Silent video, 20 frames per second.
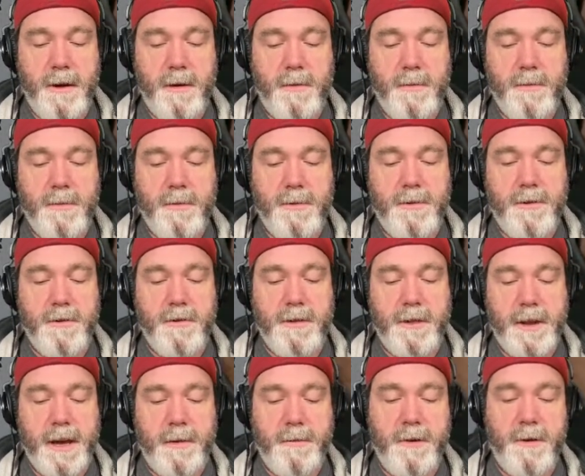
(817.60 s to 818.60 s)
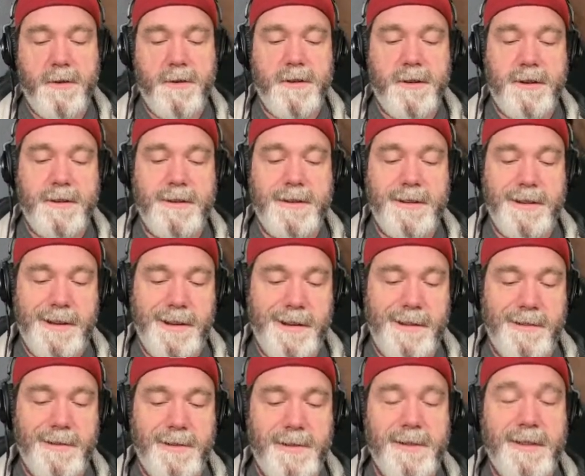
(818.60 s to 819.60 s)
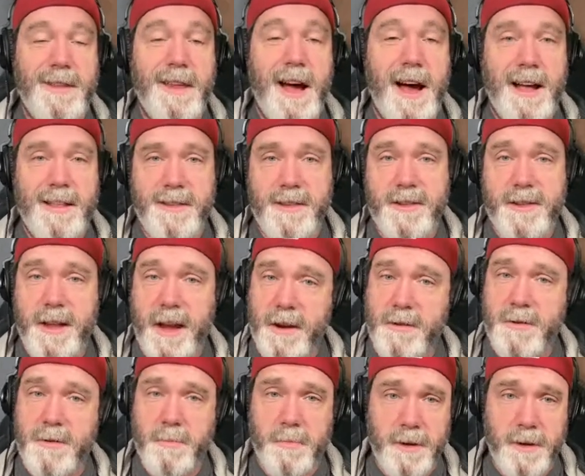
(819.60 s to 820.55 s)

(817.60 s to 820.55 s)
certain levels and non-standard